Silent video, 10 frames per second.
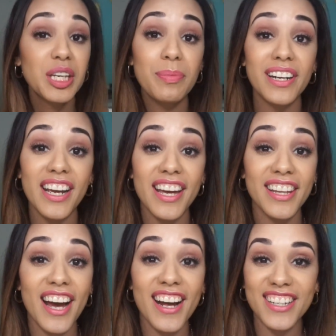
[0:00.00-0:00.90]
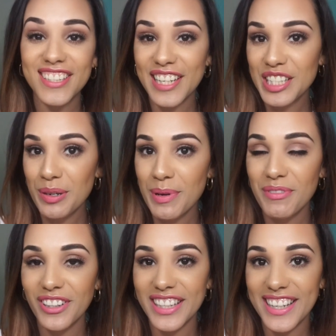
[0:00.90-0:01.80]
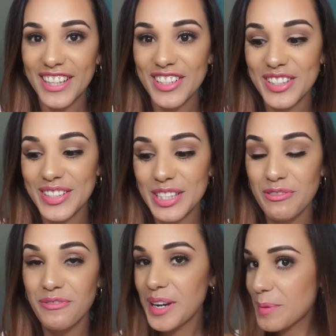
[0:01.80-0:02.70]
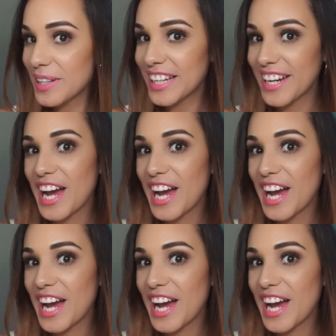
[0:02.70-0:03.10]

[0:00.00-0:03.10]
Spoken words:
Keeping it in the Anastasia Beverly Hills family,